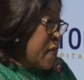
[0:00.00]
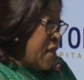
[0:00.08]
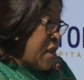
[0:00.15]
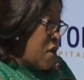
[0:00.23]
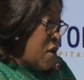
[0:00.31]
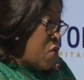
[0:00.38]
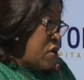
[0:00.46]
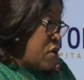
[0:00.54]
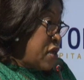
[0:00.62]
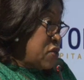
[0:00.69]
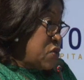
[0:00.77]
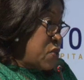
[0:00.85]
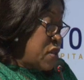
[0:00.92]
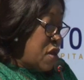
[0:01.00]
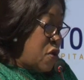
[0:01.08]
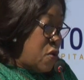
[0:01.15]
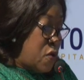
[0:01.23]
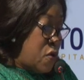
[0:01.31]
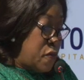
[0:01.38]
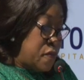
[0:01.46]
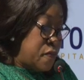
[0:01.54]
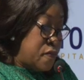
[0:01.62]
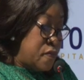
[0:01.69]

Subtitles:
in accordance with the law.